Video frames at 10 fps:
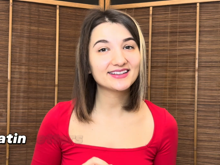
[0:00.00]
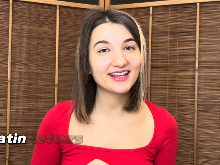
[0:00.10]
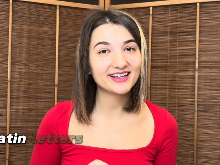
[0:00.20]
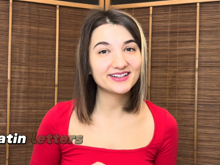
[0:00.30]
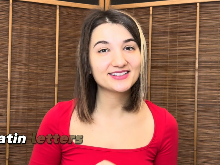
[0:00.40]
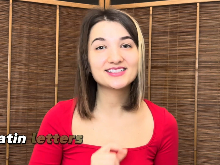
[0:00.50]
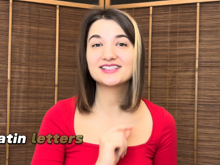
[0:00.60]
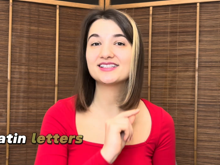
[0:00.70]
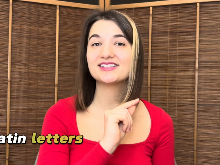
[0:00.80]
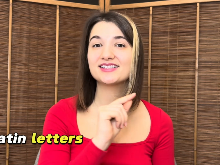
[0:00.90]
letters
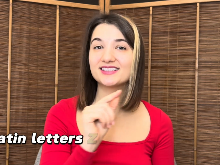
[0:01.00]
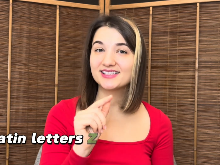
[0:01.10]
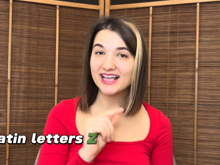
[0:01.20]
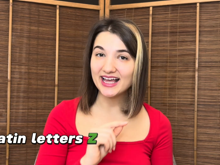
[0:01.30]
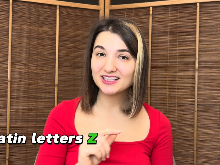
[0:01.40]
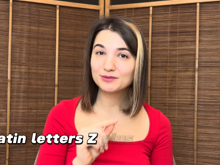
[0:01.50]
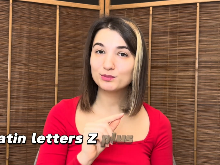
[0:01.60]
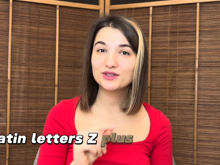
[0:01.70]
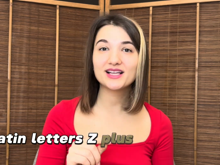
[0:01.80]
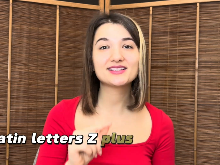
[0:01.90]
Z
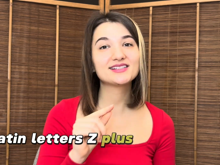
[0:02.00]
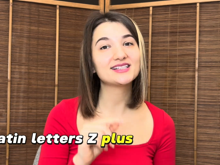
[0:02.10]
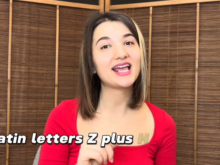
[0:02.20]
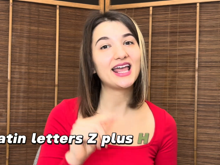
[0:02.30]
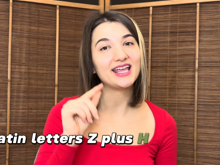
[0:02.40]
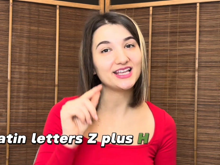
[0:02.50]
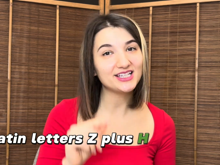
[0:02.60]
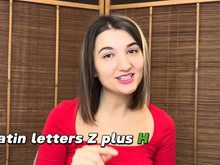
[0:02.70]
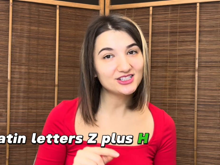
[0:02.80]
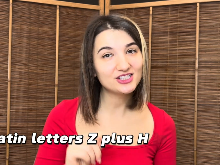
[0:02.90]
plus
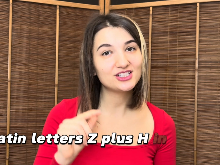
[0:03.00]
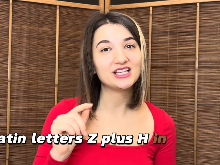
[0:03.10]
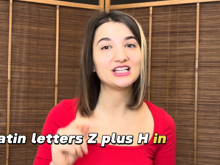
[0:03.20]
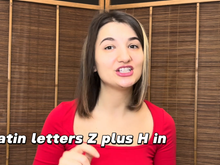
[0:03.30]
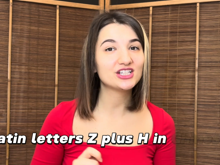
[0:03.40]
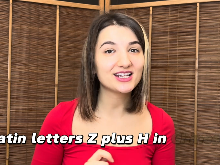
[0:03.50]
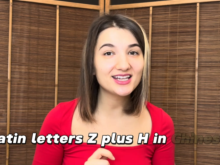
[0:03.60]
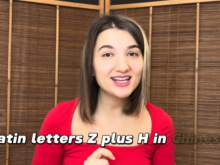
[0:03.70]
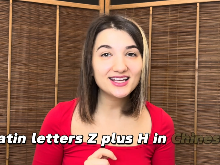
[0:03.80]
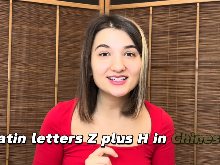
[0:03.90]
H in
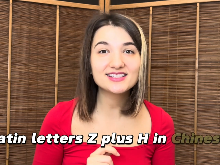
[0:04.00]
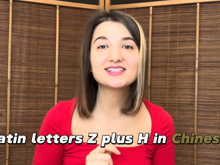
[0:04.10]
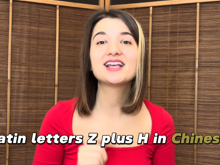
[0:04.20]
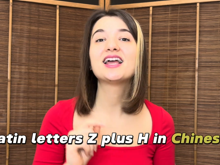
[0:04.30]
Chinese